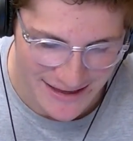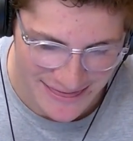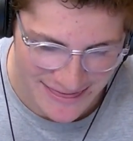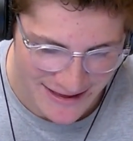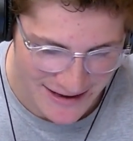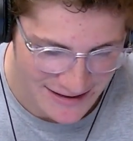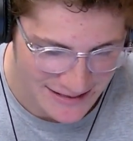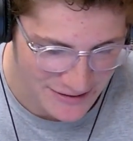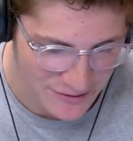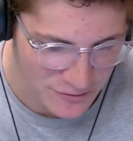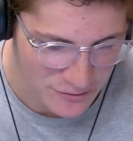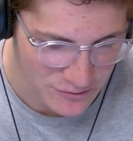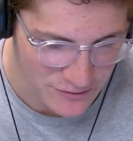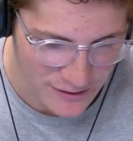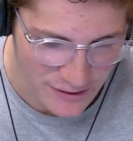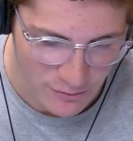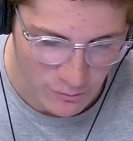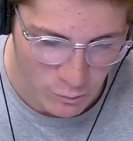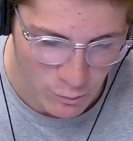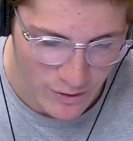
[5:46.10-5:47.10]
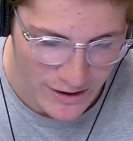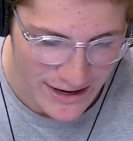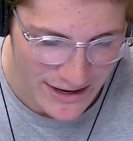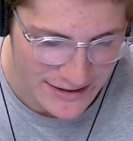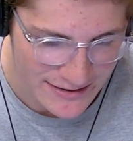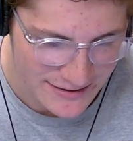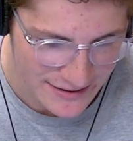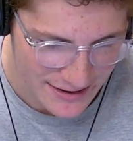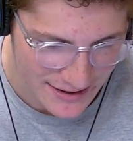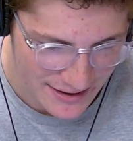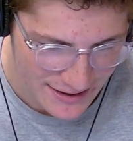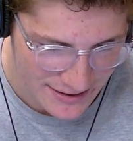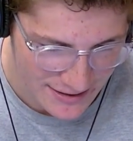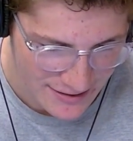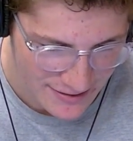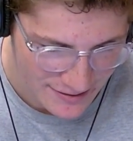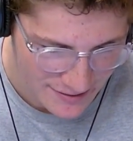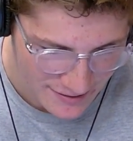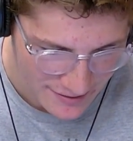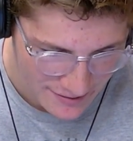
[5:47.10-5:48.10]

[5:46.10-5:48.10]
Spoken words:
I think they're winning tonight.